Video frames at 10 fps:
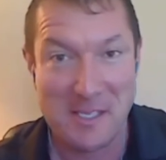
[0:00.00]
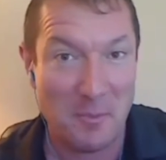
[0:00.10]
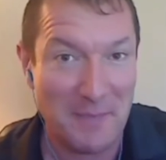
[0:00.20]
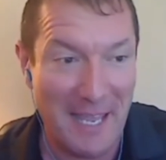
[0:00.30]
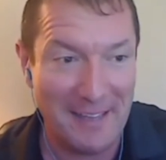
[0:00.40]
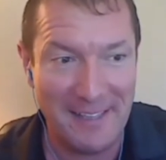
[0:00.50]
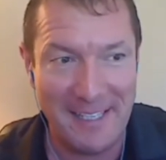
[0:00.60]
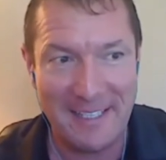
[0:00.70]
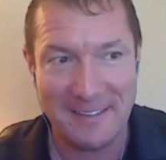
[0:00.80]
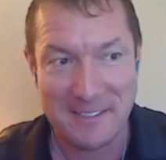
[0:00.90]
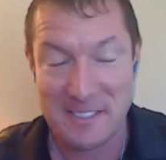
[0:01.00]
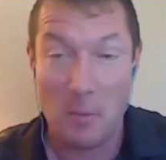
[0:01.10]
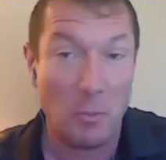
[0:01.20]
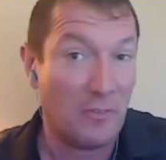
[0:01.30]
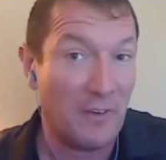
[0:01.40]
daily,
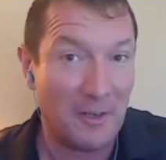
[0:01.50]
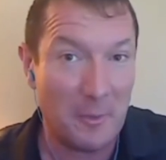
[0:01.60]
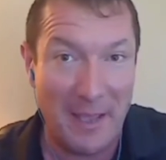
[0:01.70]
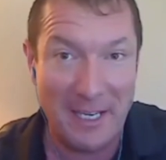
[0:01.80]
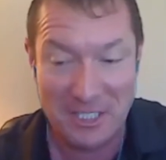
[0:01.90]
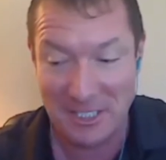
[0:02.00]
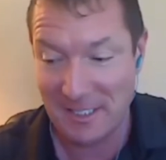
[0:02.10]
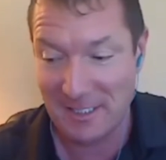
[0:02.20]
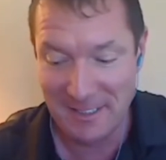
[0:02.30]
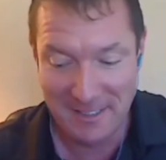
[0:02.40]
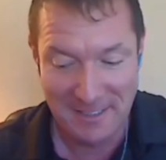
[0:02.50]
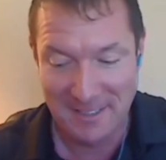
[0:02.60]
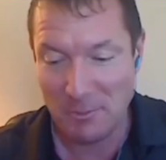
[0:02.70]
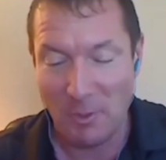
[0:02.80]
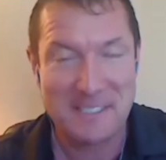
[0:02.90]
some were very patient and
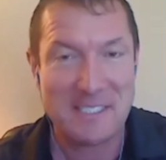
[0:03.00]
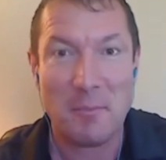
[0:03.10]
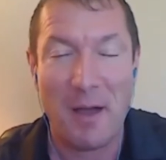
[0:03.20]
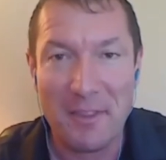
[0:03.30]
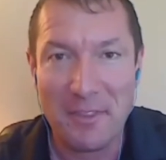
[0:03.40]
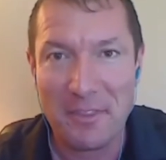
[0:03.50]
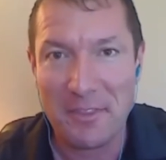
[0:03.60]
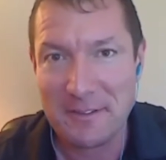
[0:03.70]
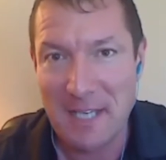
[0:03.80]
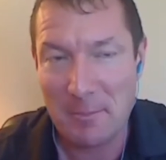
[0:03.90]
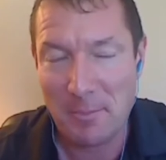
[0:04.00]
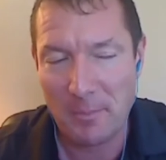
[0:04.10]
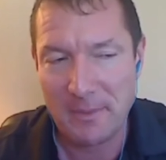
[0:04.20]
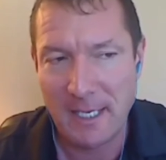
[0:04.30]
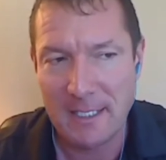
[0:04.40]
once a month type
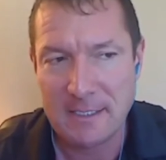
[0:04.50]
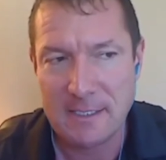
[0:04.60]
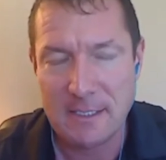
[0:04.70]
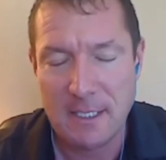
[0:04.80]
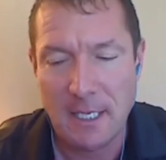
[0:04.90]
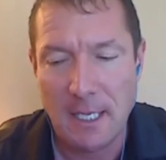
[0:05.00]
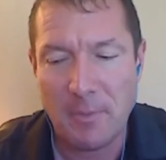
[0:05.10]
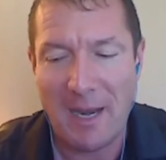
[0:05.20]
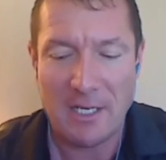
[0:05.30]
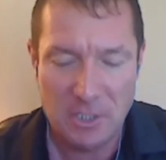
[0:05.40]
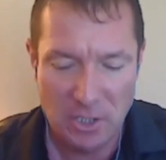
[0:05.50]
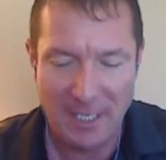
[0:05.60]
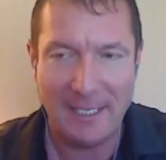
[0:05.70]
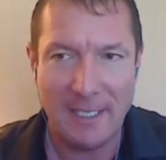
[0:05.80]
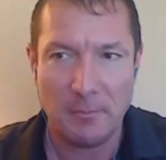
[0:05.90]
updates. But I just try to
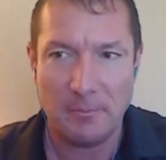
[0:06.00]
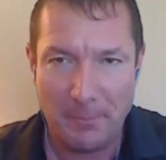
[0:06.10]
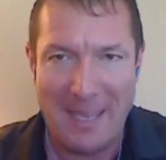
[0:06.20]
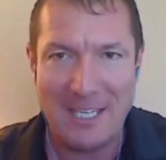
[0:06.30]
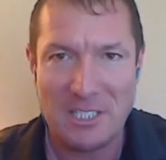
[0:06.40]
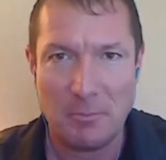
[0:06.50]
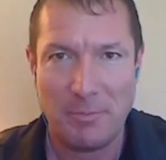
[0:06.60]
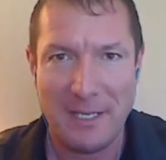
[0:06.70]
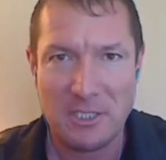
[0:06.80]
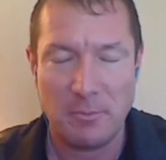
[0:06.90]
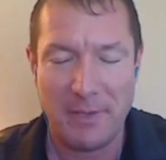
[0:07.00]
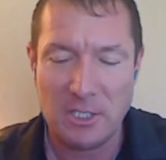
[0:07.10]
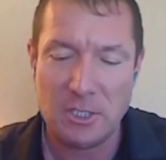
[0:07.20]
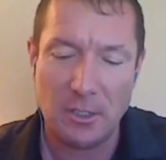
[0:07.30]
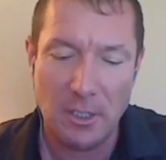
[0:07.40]
get them patient.
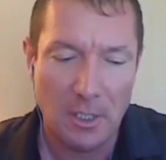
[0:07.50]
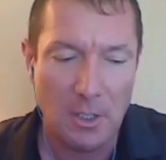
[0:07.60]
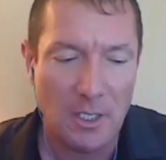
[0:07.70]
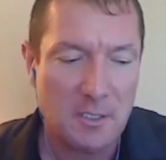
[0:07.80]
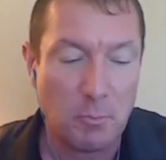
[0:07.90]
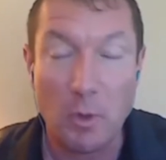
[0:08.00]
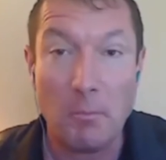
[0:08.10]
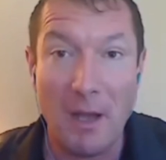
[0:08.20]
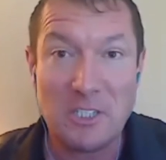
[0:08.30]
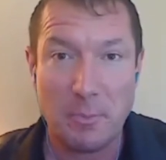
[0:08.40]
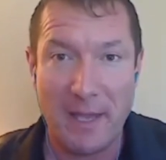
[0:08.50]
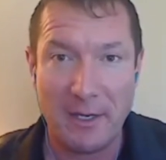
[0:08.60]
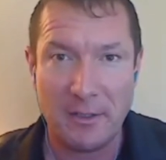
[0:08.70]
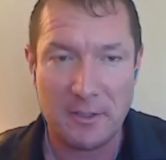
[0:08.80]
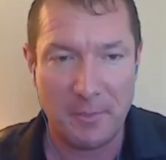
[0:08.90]
We're much
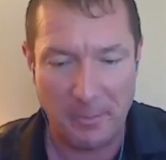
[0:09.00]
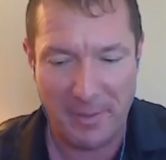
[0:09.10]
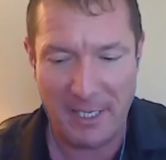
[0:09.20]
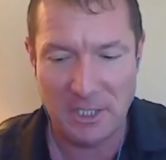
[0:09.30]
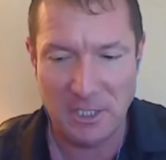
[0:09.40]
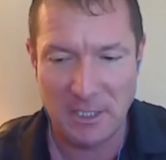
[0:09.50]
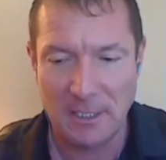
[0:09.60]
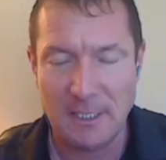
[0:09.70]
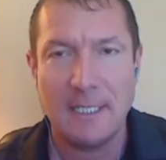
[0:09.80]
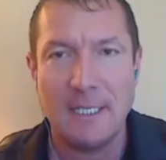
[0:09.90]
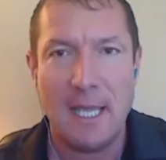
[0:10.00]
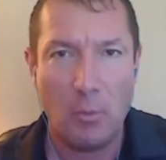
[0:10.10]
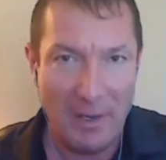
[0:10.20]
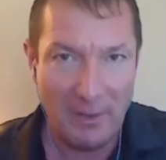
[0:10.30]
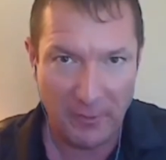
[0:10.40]
better to be patient and
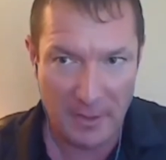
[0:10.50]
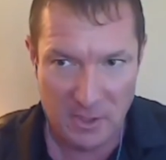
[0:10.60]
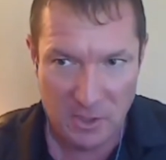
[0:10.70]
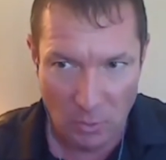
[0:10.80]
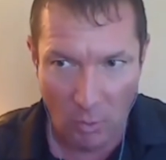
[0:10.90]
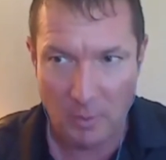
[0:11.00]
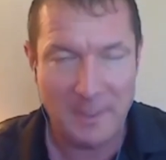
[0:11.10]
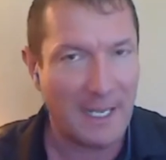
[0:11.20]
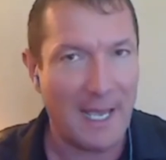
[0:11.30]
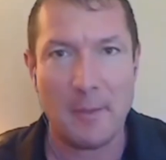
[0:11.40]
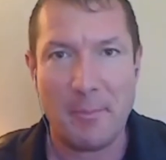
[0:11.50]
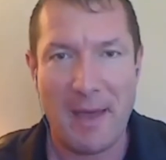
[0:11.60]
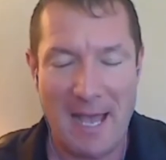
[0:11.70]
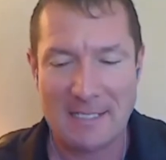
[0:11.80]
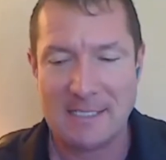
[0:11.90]
wait for this storm to kind of
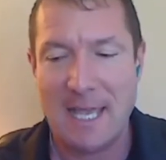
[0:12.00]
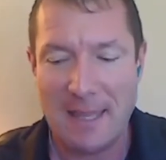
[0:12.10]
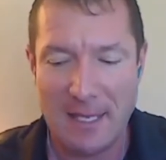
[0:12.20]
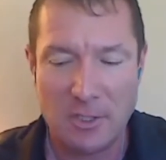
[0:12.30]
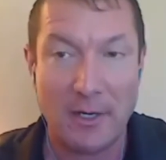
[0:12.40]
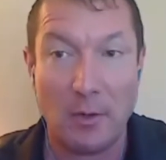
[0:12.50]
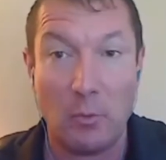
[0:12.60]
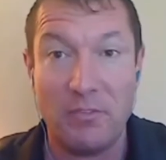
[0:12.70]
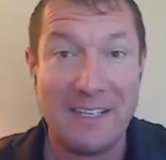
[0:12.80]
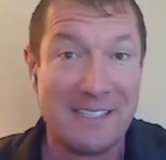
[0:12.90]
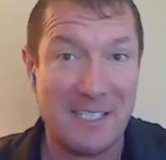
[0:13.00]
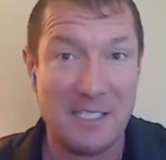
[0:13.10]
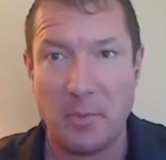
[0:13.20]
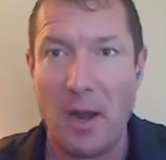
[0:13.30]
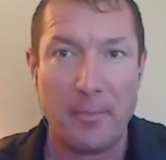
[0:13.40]
pass and then try to fix these
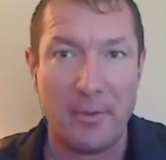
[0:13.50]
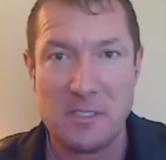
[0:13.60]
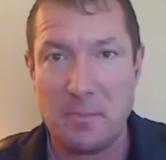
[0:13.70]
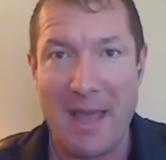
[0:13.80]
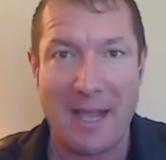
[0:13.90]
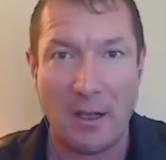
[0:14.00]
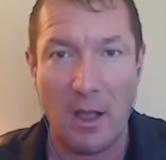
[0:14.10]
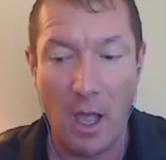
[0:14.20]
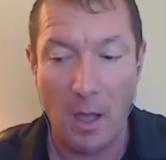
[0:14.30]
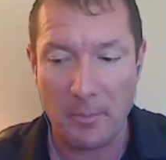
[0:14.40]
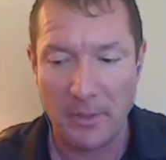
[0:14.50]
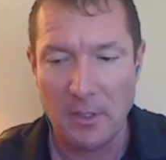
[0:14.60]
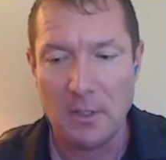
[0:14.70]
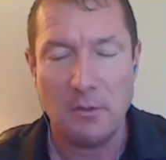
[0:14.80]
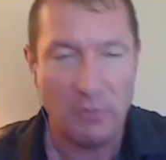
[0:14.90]
properties back up
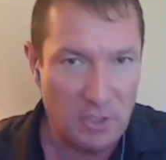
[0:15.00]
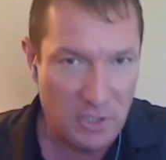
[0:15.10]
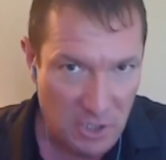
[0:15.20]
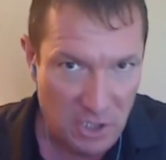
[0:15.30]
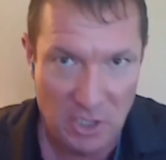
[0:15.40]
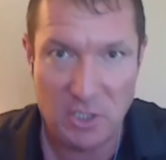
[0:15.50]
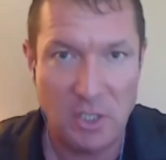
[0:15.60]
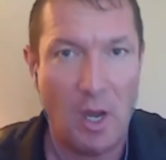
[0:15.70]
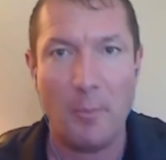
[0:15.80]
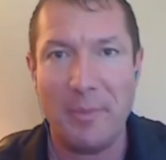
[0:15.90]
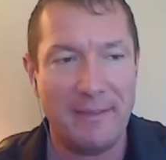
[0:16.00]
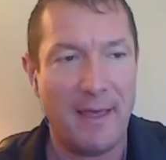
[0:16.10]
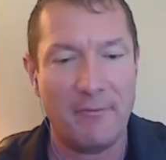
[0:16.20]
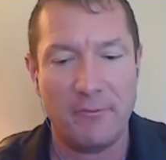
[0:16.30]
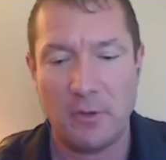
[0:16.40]
versus just dumping
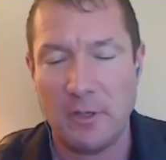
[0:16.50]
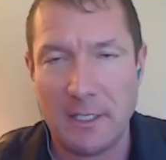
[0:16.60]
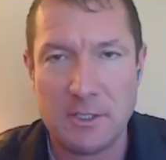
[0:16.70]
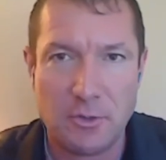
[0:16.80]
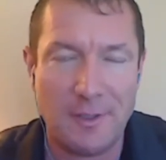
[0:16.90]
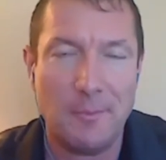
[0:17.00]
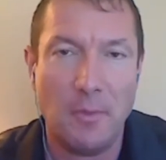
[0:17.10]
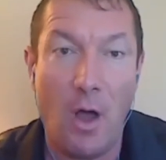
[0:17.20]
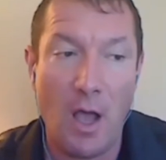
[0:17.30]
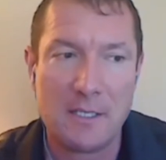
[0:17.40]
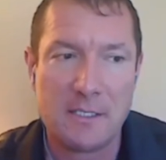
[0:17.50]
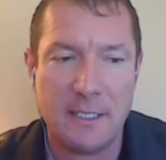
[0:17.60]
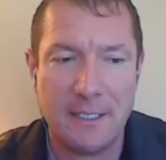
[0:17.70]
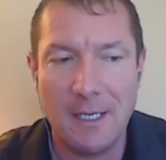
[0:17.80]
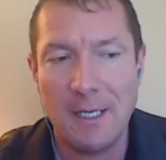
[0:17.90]
them for an extreme loss.
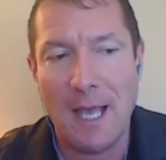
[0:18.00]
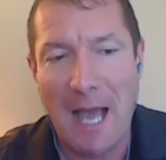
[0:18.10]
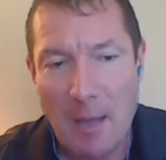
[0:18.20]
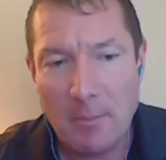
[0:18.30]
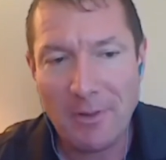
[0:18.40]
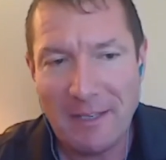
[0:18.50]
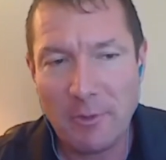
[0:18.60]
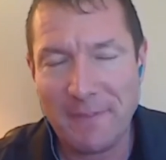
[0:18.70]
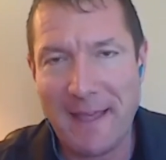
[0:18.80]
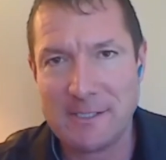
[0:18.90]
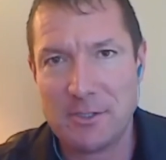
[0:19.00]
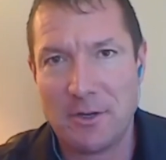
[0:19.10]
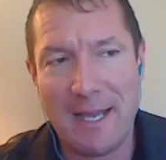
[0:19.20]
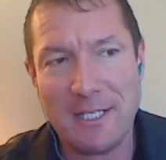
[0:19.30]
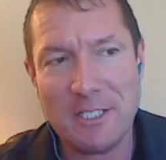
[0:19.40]
And I believe with that
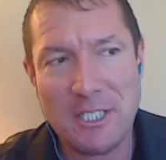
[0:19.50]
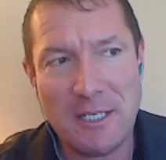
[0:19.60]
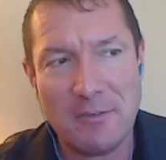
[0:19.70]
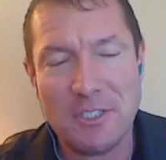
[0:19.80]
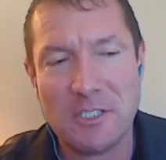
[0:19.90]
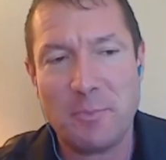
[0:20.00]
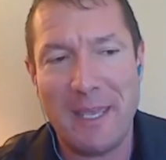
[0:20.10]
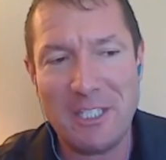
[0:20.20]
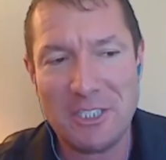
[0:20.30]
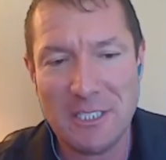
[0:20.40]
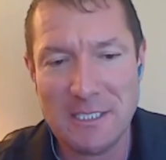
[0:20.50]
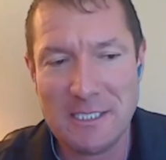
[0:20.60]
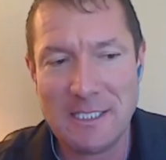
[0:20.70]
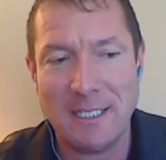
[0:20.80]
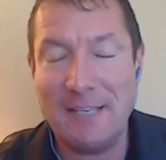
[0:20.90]
strategy of just
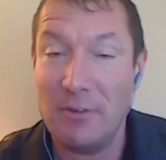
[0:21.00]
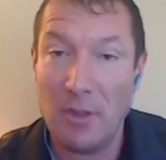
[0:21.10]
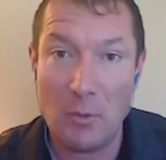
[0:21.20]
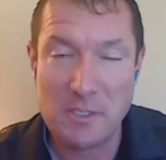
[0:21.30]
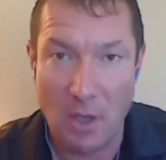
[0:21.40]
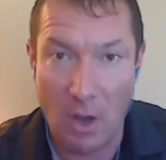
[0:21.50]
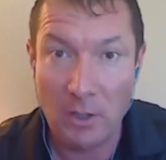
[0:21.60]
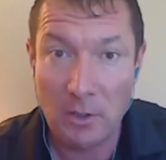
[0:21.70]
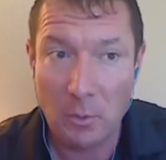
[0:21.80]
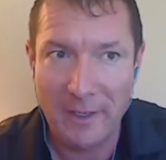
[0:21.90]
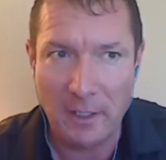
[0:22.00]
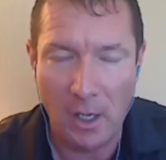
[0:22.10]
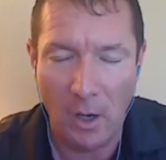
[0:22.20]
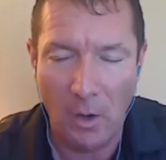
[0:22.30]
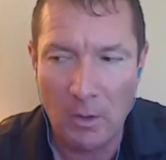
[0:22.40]
patience, and even though it was the harder way to
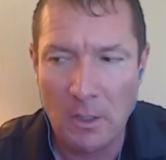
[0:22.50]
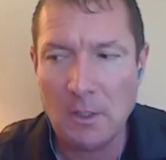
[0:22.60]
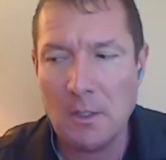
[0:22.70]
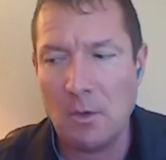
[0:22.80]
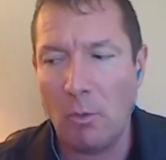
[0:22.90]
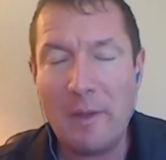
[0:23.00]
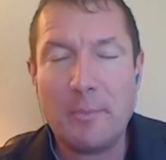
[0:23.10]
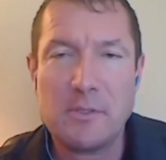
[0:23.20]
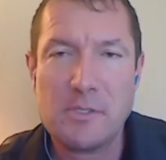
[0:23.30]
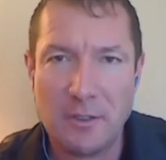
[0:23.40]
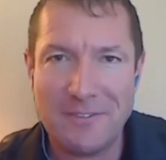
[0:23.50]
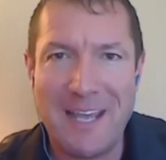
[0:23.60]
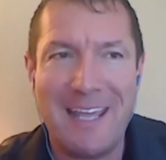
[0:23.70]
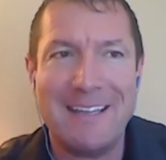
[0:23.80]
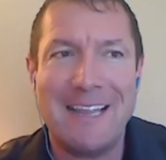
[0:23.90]
go, we preserved
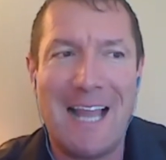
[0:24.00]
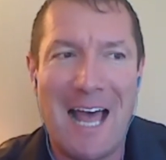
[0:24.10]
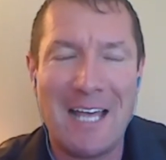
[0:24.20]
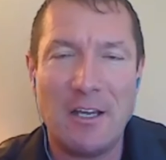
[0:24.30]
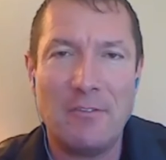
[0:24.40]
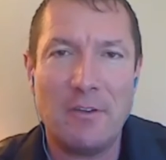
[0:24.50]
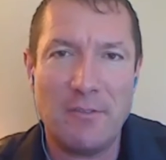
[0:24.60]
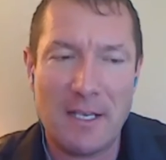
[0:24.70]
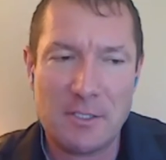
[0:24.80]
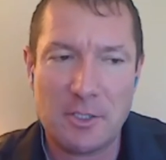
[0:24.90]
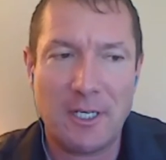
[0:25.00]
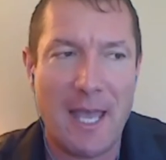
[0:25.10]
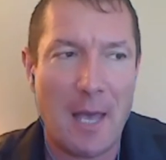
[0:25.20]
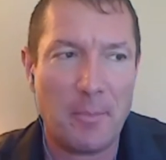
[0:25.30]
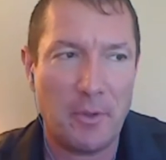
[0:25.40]
a lot of investor
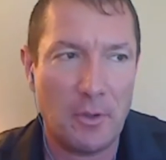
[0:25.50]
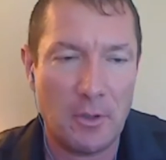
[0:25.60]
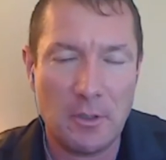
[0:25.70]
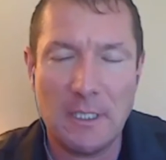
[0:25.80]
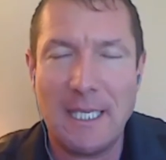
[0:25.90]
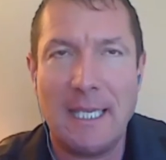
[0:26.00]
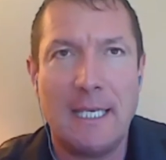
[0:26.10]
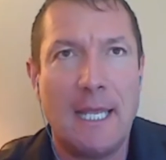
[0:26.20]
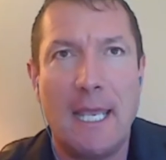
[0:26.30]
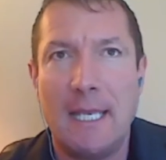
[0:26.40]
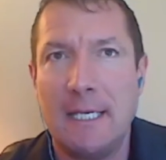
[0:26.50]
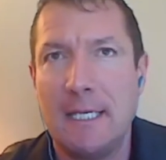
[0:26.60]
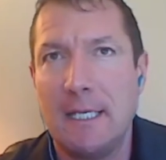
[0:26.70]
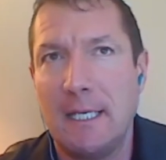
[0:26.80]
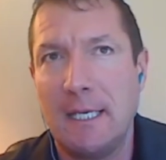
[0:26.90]
capital and
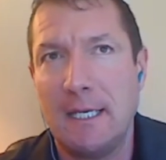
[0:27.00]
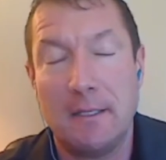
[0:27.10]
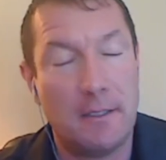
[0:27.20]
it